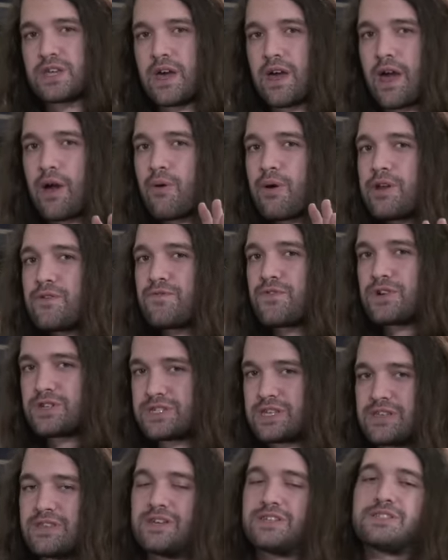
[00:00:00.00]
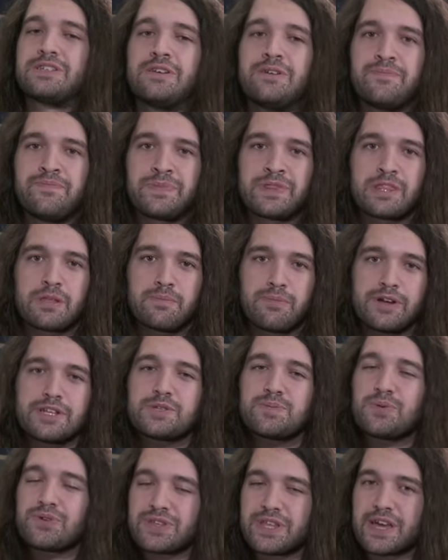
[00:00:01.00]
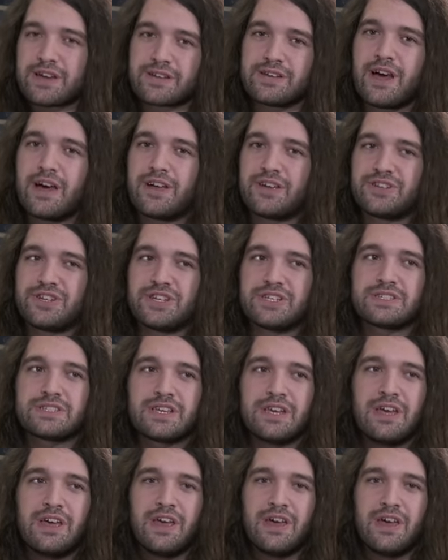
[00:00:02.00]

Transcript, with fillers: I want to first say this. Principled Technologies